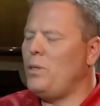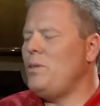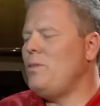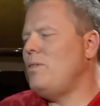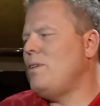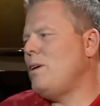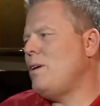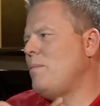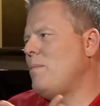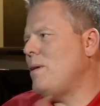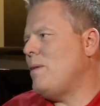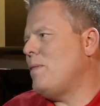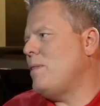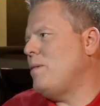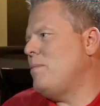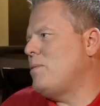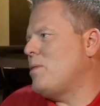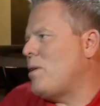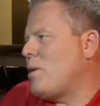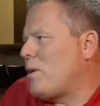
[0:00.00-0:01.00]
do you think about
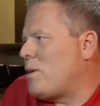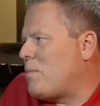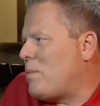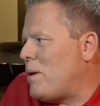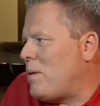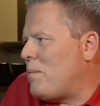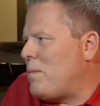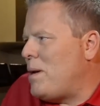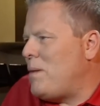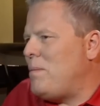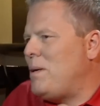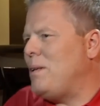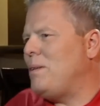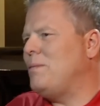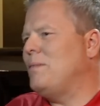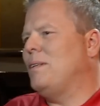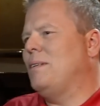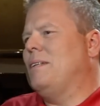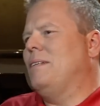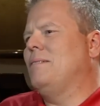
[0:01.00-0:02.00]
them talking about
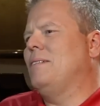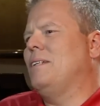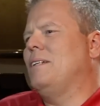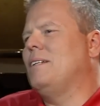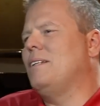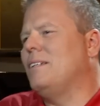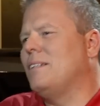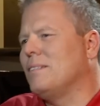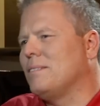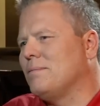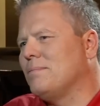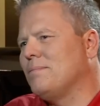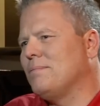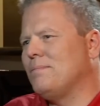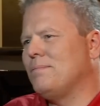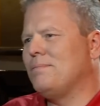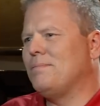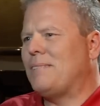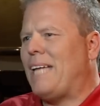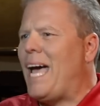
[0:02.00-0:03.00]
maybe
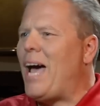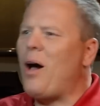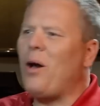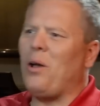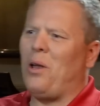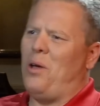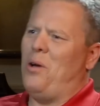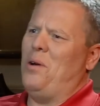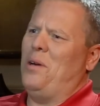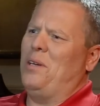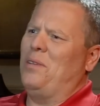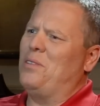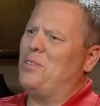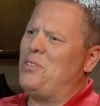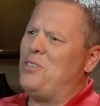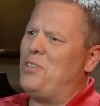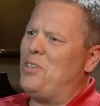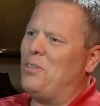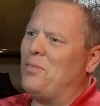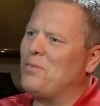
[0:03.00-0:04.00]
outlawing the
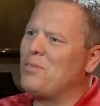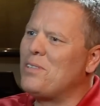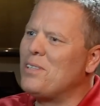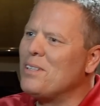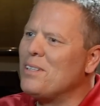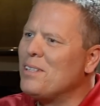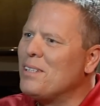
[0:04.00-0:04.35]
shift?